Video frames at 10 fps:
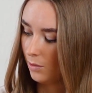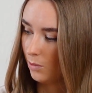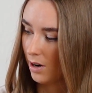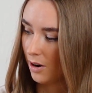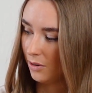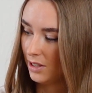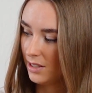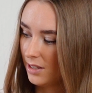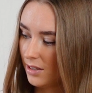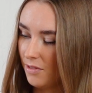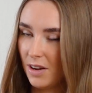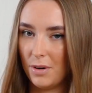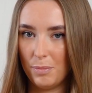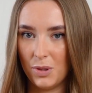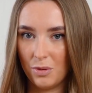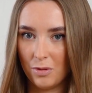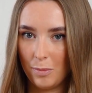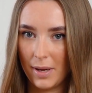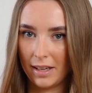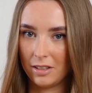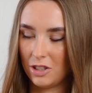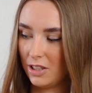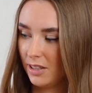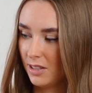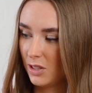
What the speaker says: Wow, this is a very beautiful packaging.